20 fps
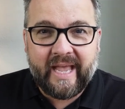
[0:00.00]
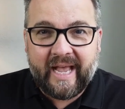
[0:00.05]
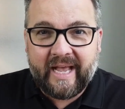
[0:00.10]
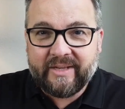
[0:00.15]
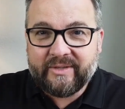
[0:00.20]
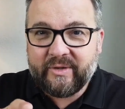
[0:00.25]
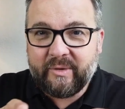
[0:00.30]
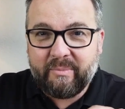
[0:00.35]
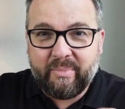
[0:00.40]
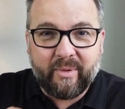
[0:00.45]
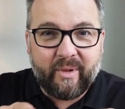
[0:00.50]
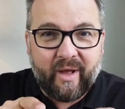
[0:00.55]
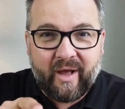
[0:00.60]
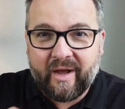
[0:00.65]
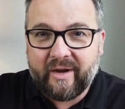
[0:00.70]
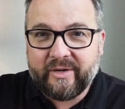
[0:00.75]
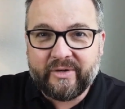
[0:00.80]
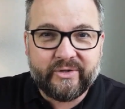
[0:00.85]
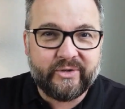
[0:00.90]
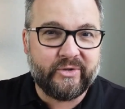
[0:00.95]
as a
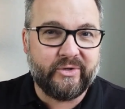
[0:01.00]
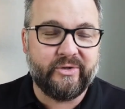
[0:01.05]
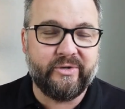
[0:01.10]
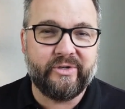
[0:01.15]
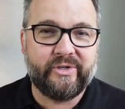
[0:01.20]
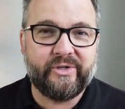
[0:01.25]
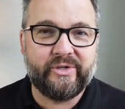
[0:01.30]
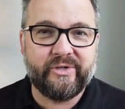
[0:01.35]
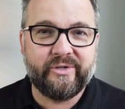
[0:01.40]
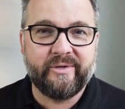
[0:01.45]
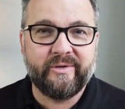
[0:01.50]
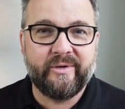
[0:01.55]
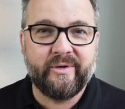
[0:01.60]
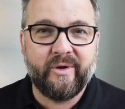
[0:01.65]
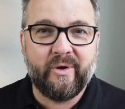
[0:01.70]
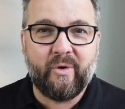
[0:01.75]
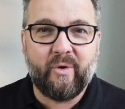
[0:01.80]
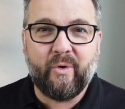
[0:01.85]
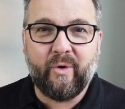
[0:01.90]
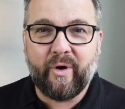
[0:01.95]
blog search
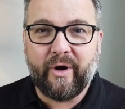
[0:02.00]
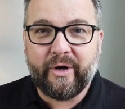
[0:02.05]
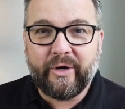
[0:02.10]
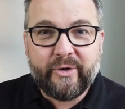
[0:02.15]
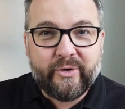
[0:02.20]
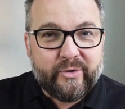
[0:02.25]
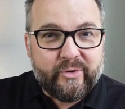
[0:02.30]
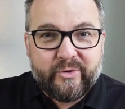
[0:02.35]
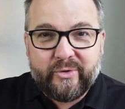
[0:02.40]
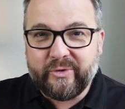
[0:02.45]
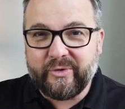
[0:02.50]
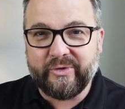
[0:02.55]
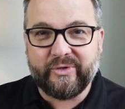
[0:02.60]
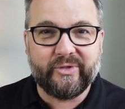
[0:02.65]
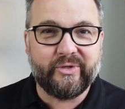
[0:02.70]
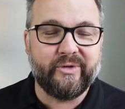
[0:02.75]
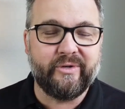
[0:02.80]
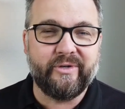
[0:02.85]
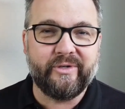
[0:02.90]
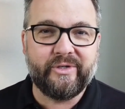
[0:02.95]
or a Google
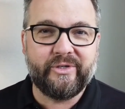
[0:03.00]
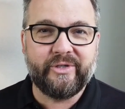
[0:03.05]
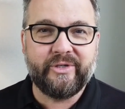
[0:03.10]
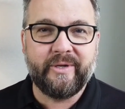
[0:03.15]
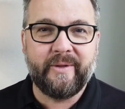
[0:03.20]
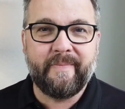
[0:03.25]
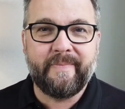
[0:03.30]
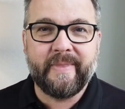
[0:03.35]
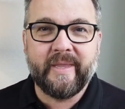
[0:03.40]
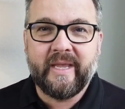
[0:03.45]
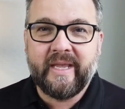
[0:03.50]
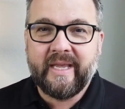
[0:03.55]
search.